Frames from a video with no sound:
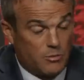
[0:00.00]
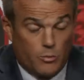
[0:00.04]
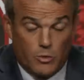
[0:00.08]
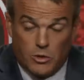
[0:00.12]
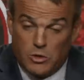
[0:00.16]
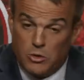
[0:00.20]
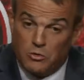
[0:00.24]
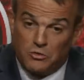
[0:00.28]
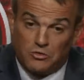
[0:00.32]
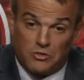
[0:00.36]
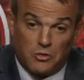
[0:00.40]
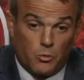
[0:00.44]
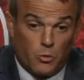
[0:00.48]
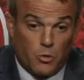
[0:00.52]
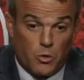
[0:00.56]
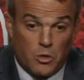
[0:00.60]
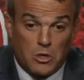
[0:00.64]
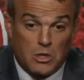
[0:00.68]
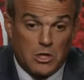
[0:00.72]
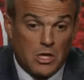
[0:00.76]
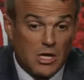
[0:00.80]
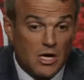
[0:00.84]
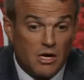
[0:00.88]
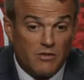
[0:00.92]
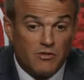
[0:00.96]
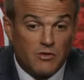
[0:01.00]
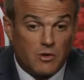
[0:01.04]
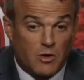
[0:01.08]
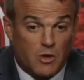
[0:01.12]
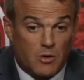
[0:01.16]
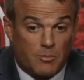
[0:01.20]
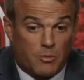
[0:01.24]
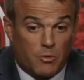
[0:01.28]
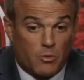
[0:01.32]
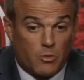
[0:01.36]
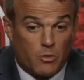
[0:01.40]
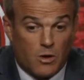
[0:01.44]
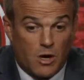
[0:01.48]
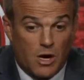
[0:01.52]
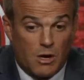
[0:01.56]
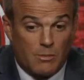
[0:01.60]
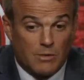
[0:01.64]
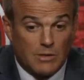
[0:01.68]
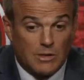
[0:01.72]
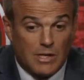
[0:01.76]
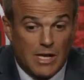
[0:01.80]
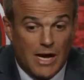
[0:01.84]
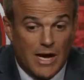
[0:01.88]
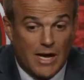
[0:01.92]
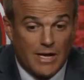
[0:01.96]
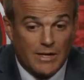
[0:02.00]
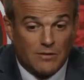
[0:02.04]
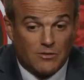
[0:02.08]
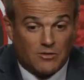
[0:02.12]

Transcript: We use the word love in our program a lot.